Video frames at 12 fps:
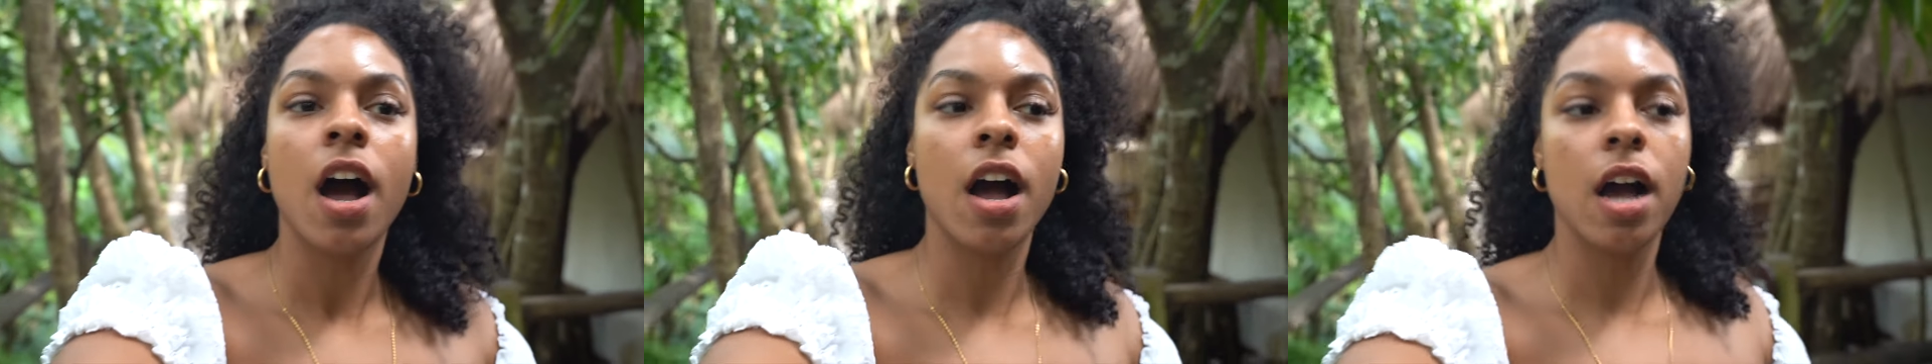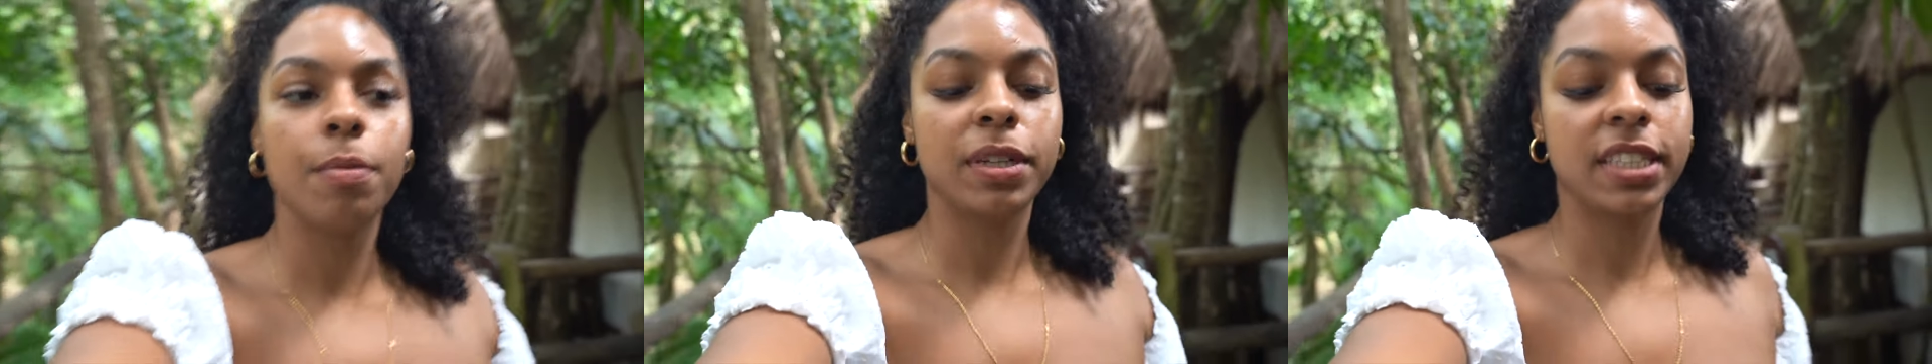
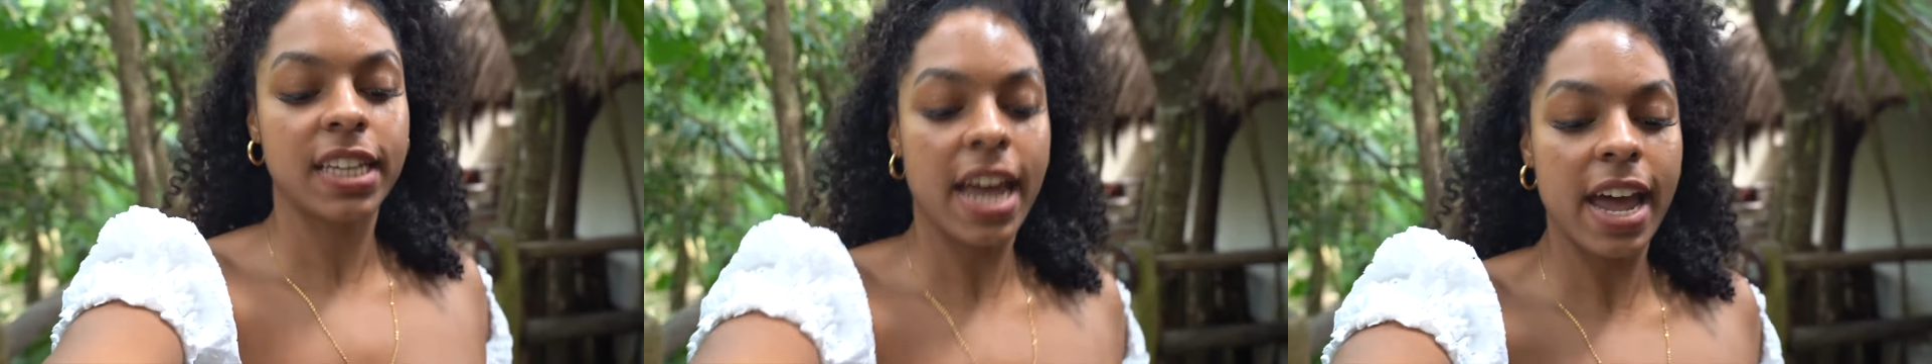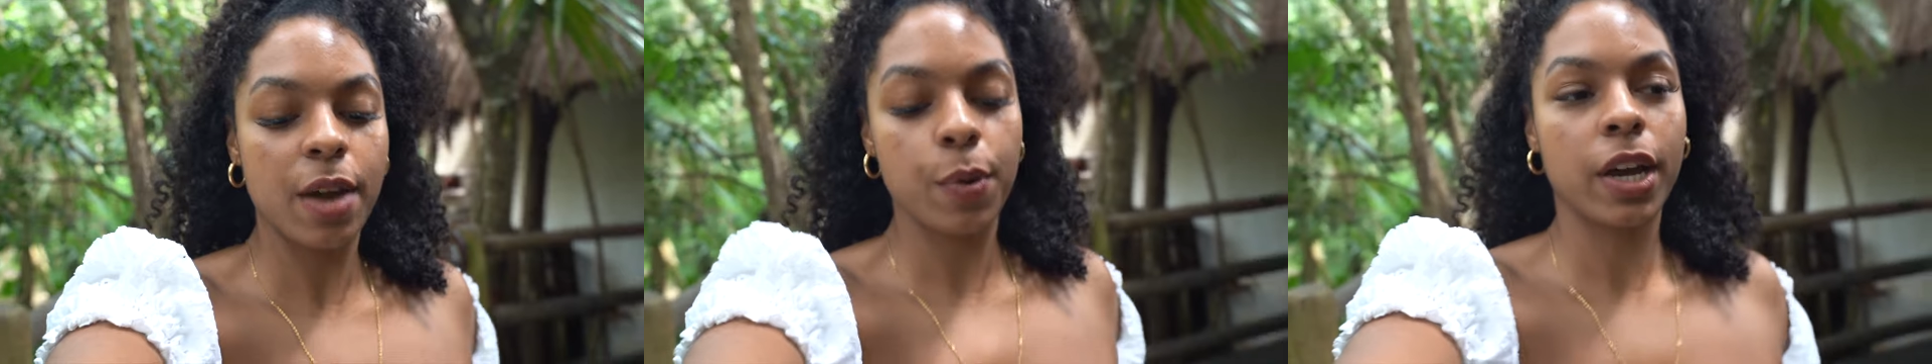um
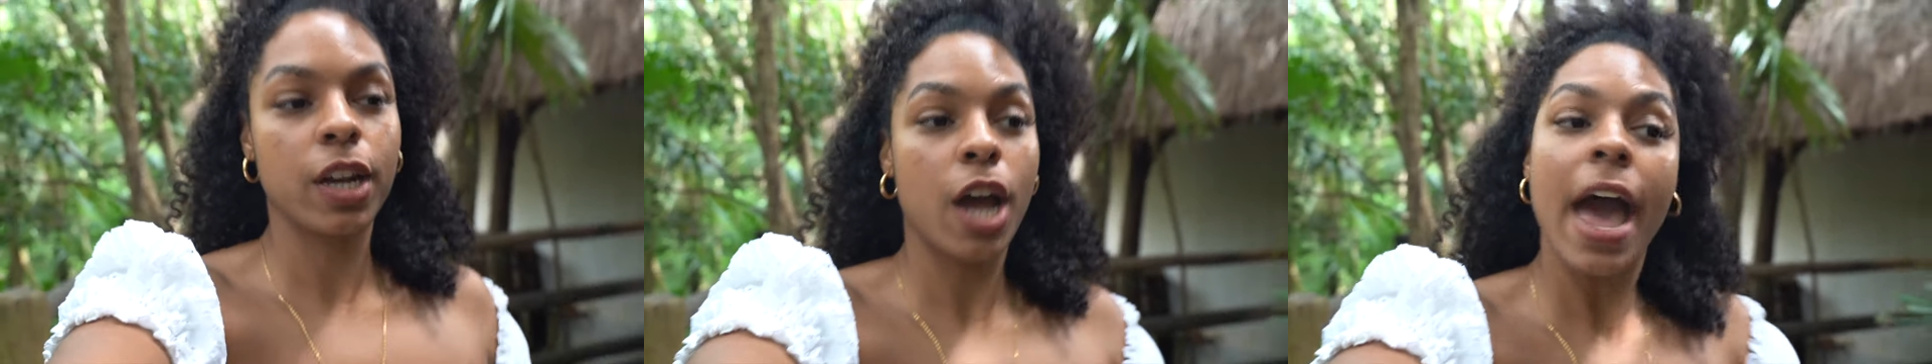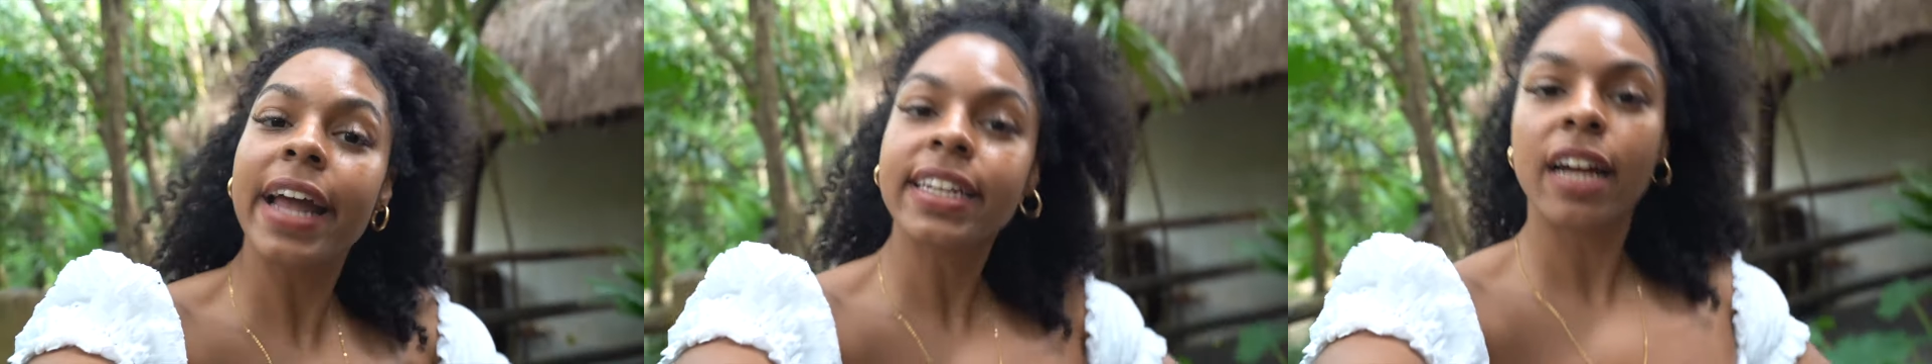today we're gonna
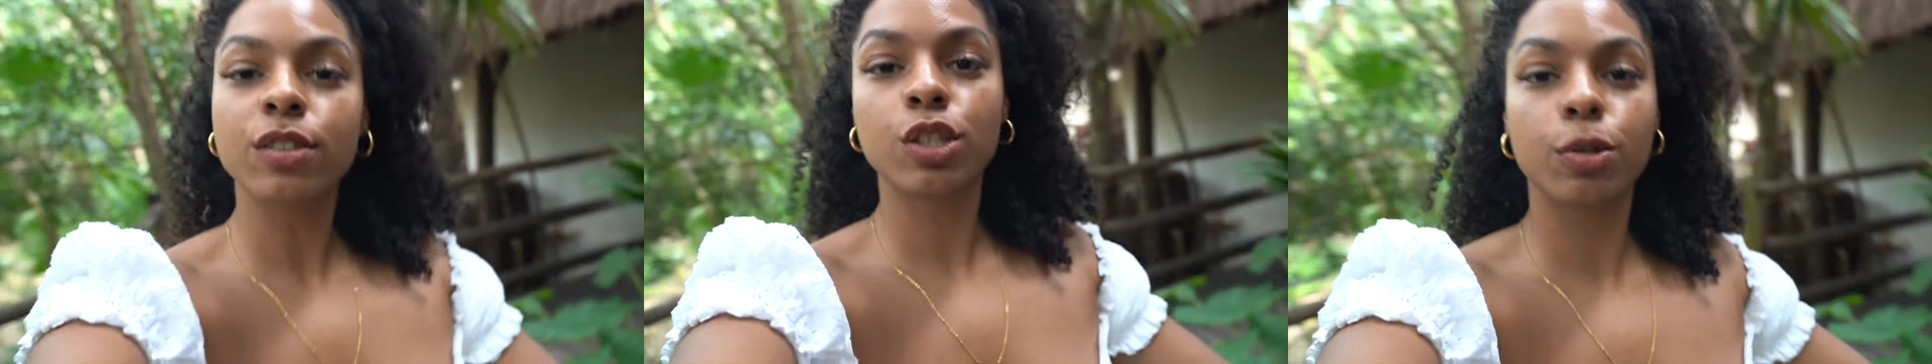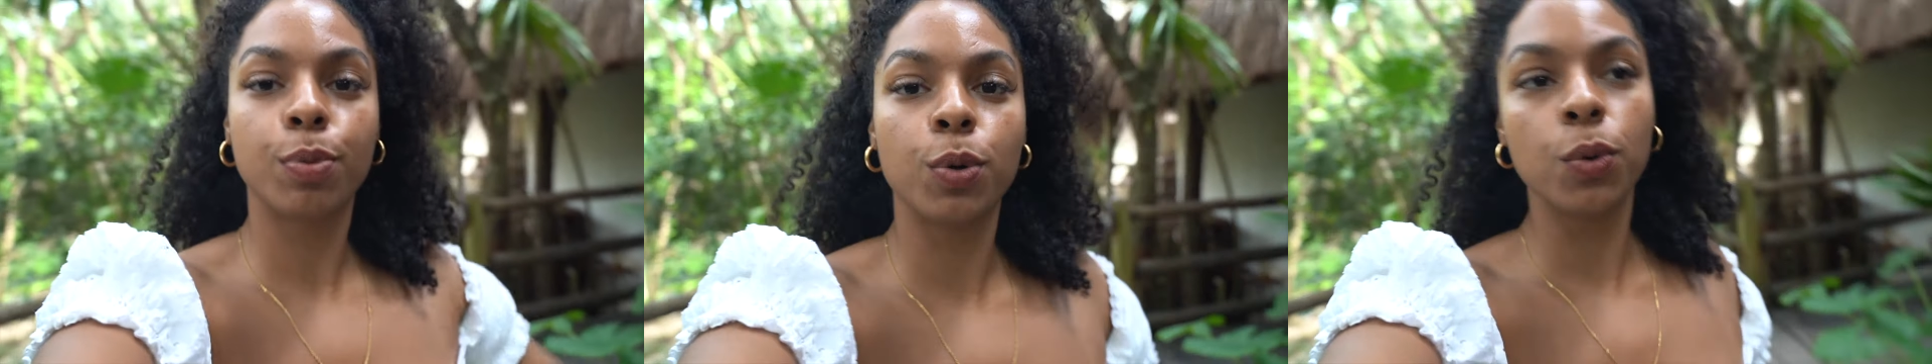head down to
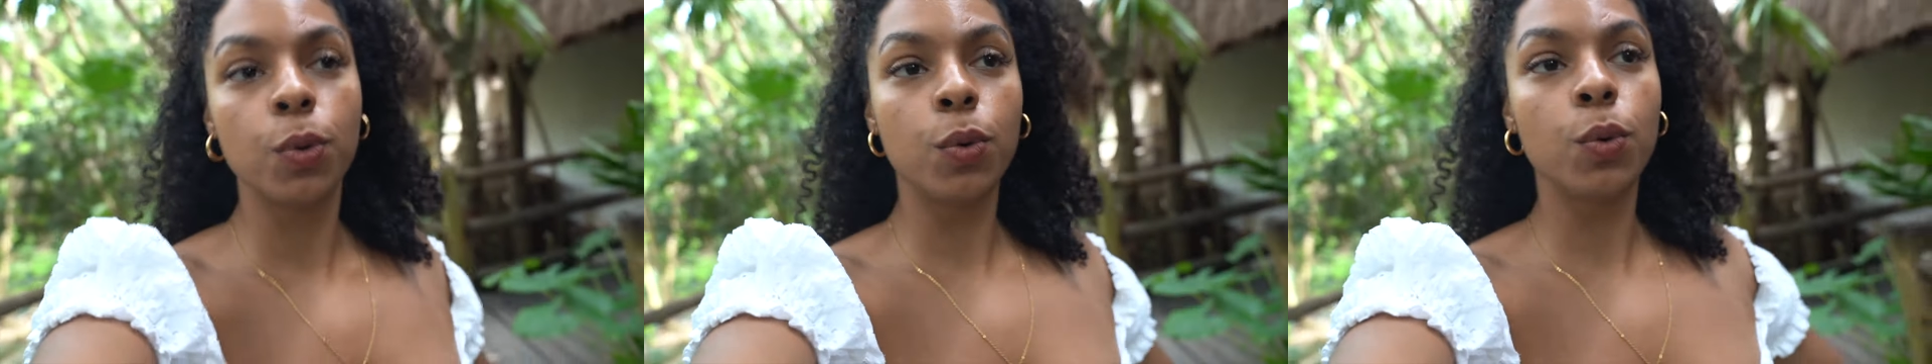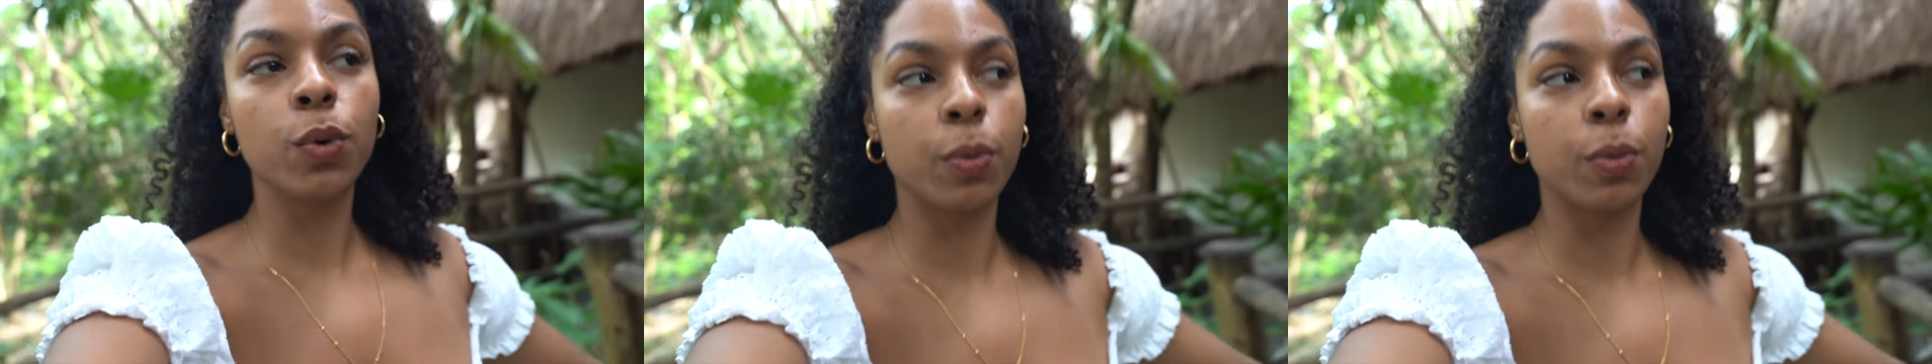the pool.